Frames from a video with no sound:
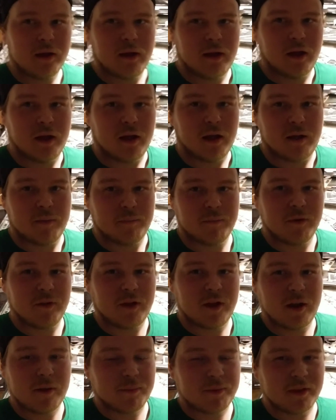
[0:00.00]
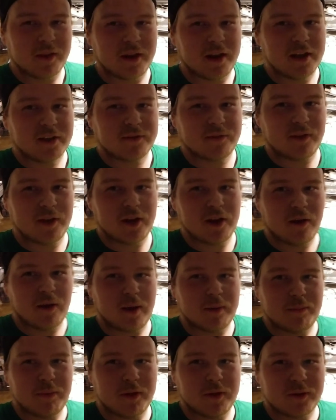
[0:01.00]
I'm really hoping the next video I
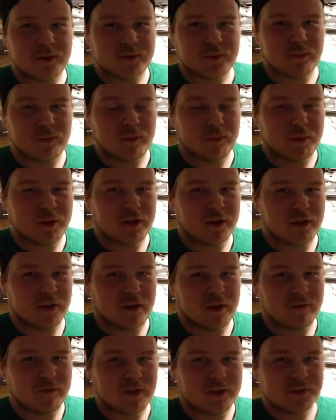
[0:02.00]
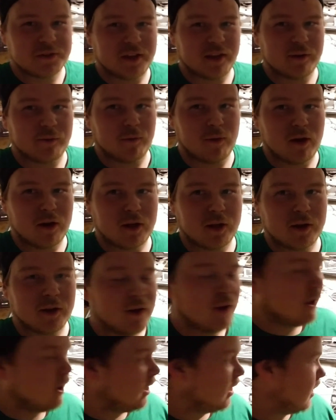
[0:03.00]
post will be of this thing running.
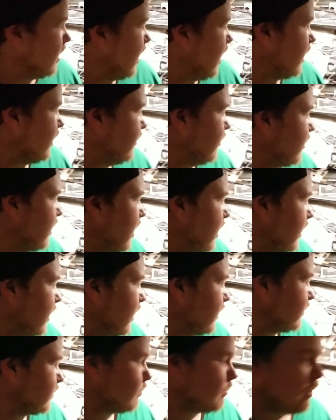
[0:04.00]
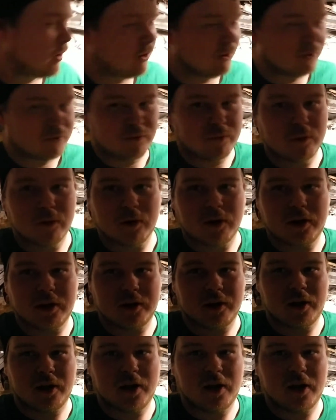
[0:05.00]
I do got to get some parts for it.